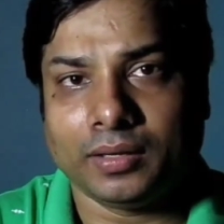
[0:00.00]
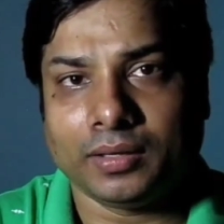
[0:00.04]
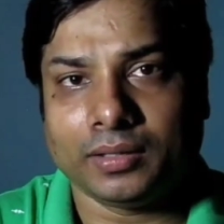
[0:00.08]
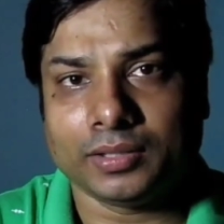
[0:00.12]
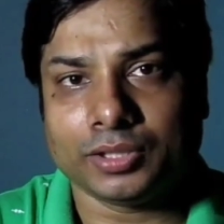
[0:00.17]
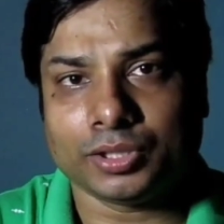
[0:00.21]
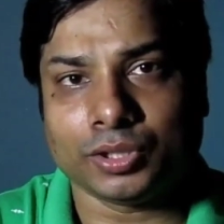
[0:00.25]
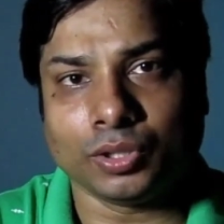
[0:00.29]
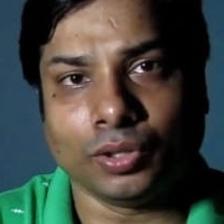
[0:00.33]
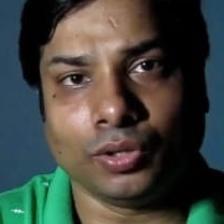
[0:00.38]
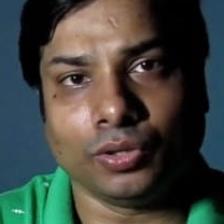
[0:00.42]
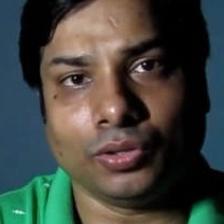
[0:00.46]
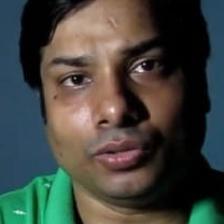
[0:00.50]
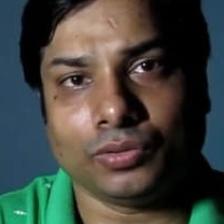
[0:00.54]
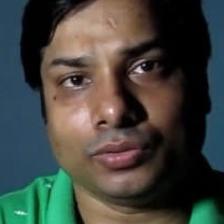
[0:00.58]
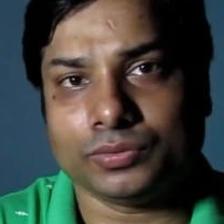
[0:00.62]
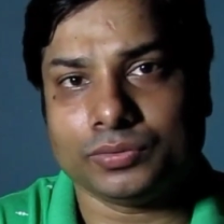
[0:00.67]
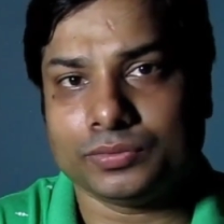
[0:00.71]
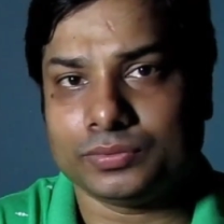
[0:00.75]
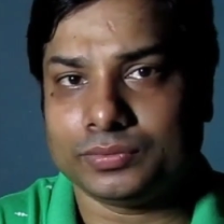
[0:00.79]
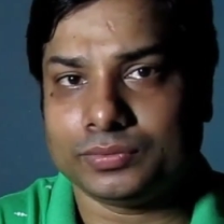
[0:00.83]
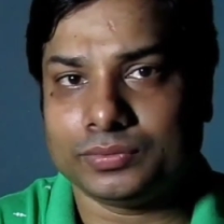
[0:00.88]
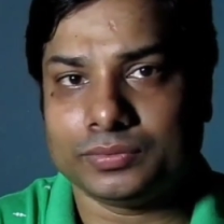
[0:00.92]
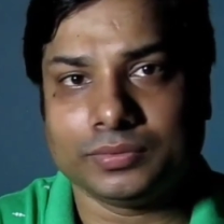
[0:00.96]
So
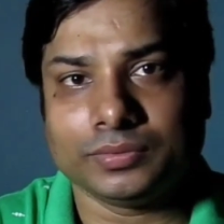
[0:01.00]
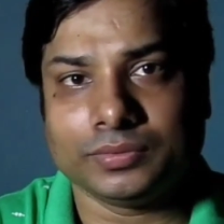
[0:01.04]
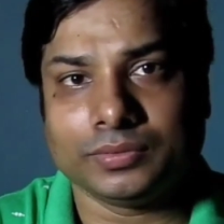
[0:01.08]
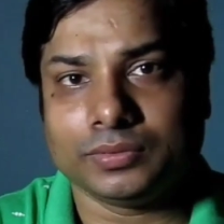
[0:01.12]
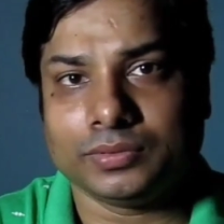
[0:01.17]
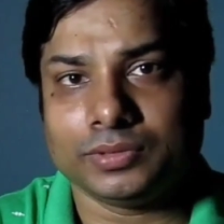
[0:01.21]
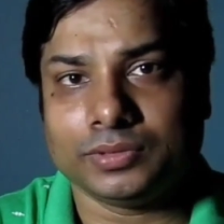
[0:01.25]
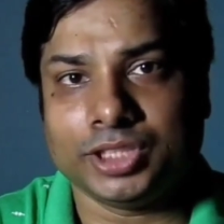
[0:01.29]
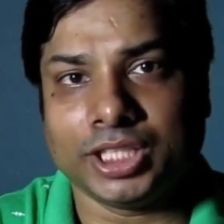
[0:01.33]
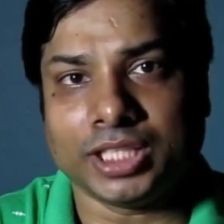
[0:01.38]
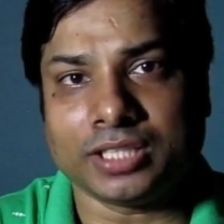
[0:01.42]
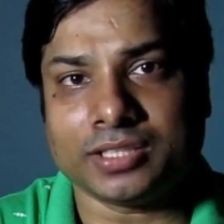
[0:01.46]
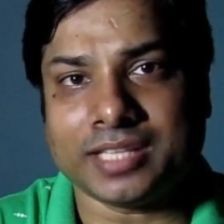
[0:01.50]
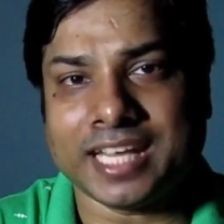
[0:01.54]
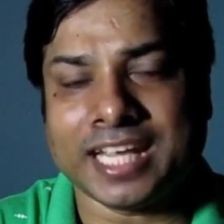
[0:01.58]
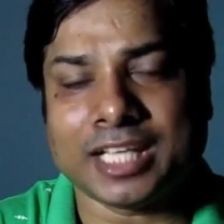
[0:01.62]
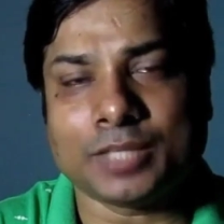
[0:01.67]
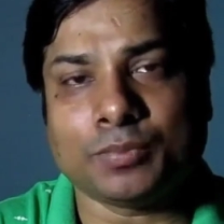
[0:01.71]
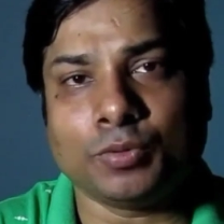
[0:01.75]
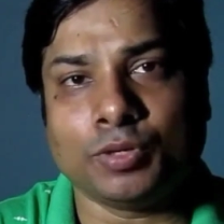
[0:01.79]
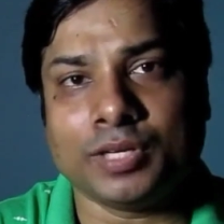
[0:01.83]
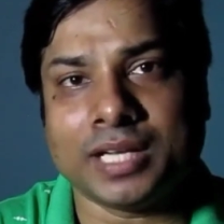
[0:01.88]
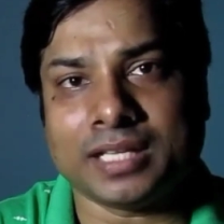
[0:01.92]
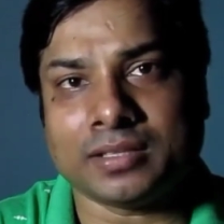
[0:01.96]
just
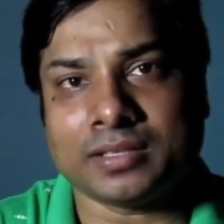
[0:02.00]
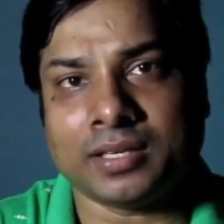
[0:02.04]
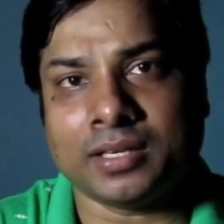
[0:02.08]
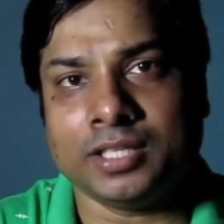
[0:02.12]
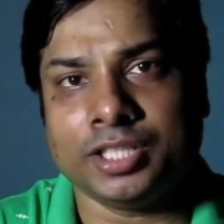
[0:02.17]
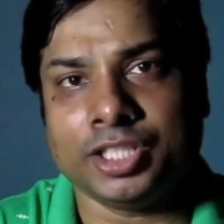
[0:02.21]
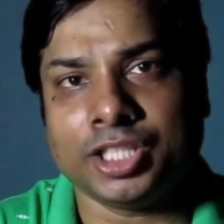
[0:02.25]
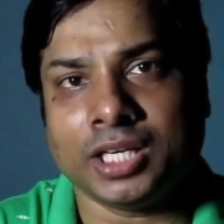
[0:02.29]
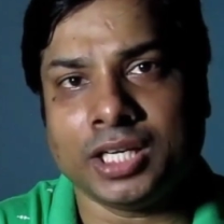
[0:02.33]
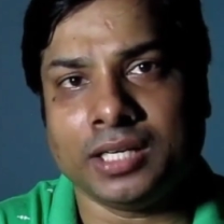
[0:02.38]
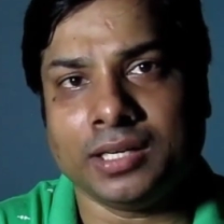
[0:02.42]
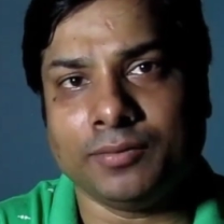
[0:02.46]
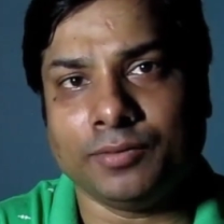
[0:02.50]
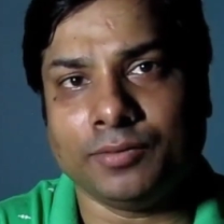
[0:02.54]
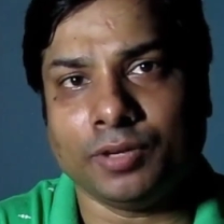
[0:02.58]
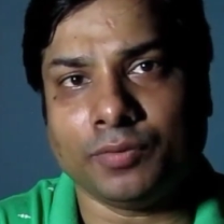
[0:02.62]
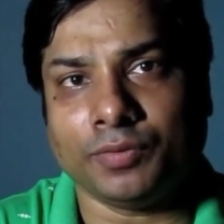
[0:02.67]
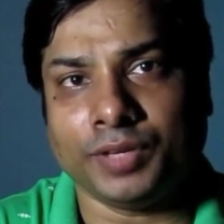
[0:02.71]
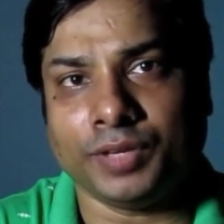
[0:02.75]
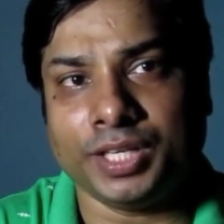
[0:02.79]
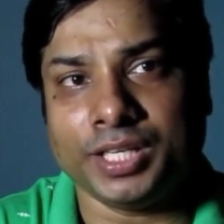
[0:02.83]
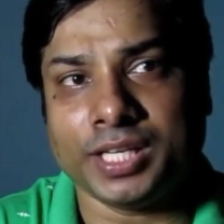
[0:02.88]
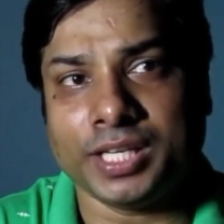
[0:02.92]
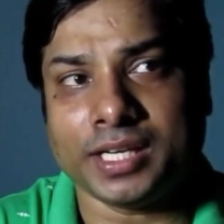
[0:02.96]
explore National Digital Library
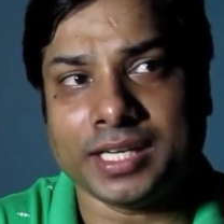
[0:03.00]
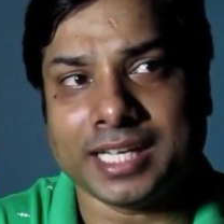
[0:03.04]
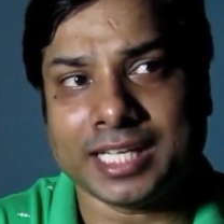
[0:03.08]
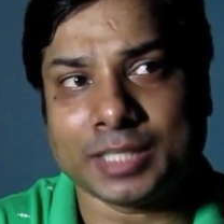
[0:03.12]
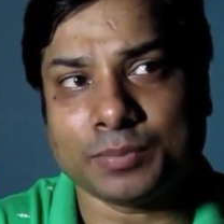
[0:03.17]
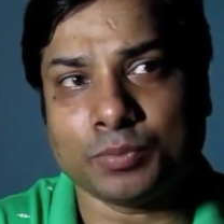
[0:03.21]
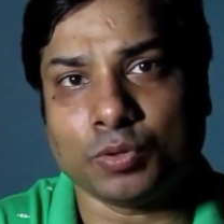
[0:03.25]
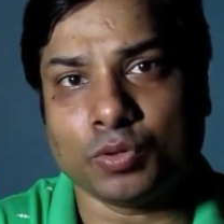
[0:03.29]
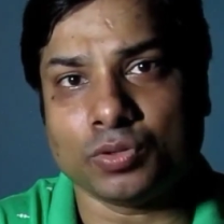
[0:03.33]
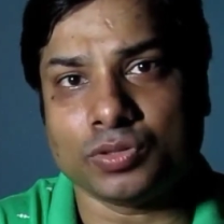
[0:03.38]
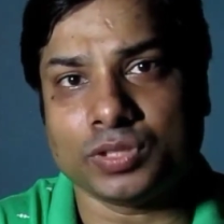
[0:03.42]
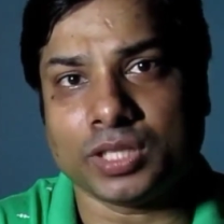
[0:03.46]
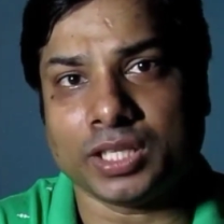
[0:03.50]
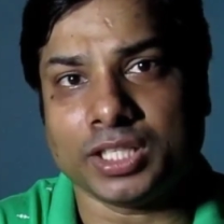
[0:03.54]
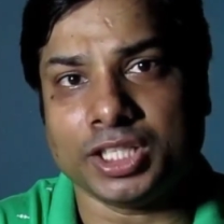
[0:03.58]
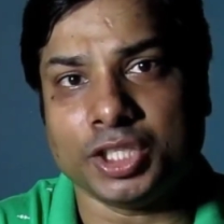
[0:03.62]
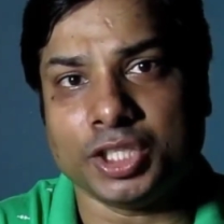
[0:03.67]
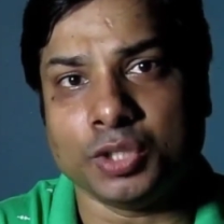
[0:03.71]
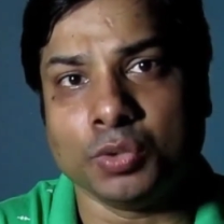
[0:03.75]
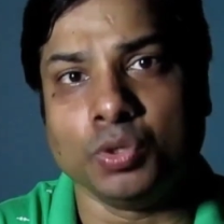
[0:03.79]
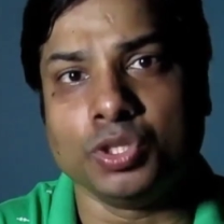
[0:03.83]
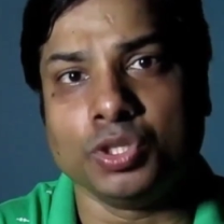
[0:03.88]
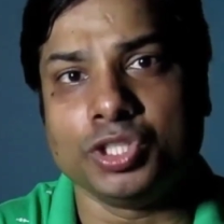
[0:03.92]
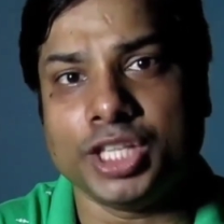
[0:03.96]
of India and explore the
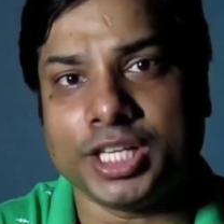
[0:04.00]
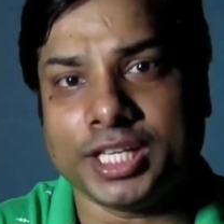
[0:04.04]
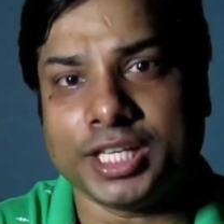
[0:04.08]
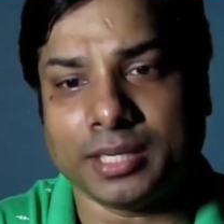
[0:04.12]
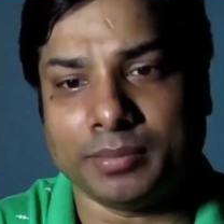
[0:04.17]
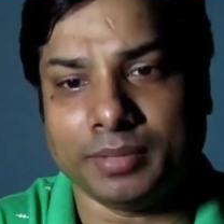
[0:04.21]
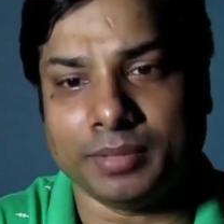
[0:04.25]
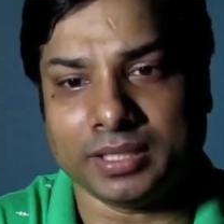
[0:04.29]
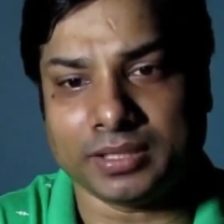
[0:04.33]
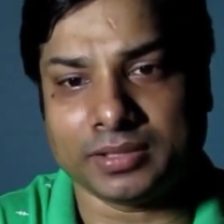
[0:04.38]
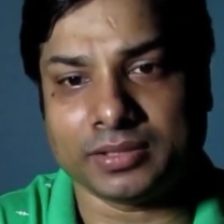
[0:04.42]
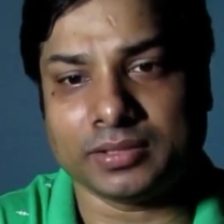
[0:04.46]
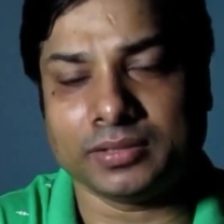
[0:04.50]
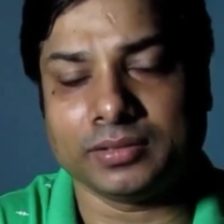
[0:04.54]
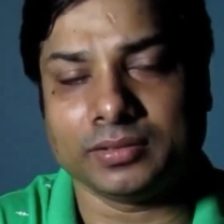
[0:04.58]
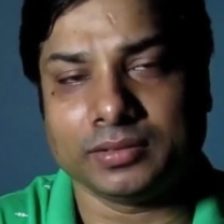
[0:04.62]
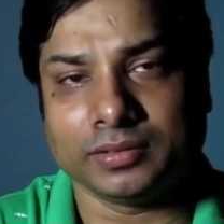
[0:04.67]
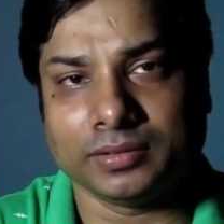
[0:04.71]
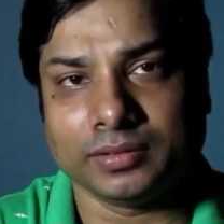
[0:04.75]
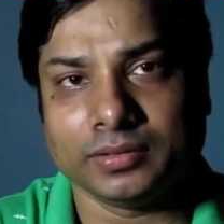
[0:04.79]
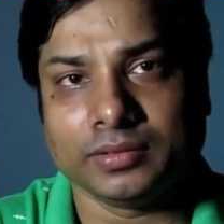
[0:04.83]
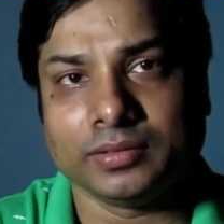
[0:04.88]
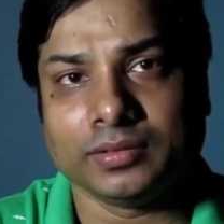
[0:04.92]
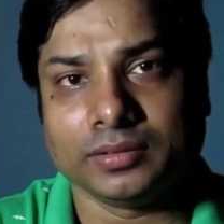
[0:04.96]
huge database
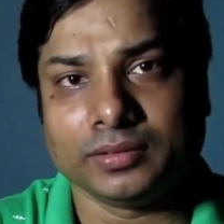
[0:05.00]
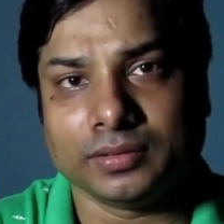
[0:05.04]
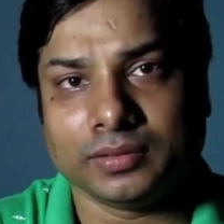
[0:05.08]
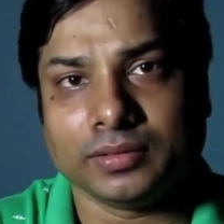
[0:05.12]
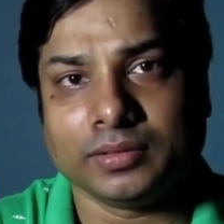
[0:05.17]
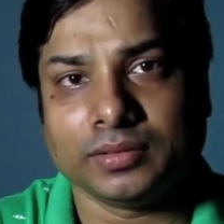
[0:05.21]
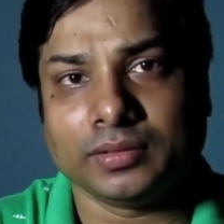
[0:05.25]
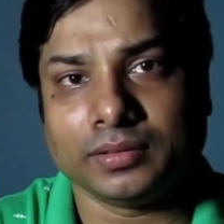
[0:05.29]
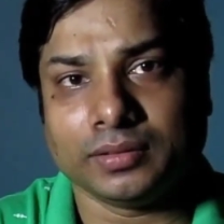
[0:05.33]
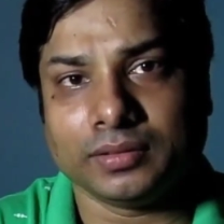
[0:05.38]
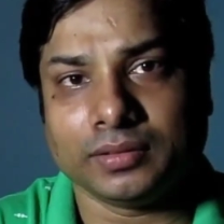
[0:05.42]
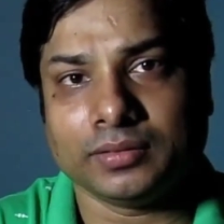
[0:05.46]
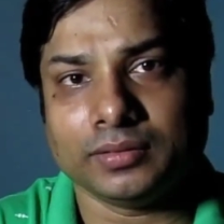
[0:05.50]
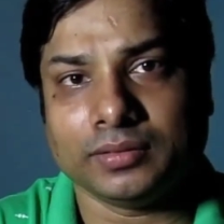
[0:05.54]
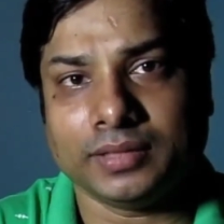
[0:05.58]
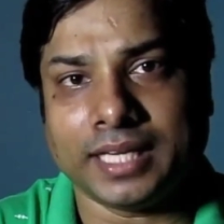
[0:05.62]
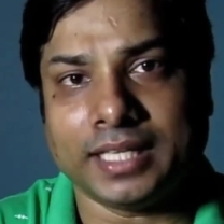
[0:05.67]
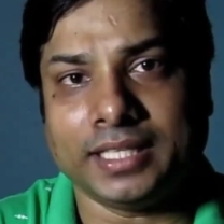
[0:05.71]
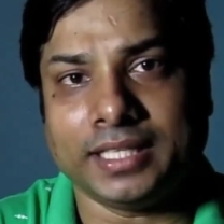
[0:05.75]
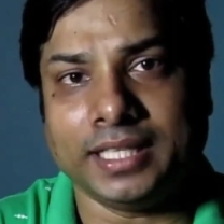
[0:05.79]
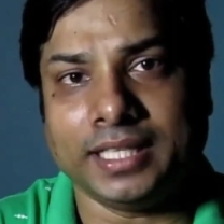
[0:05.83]
that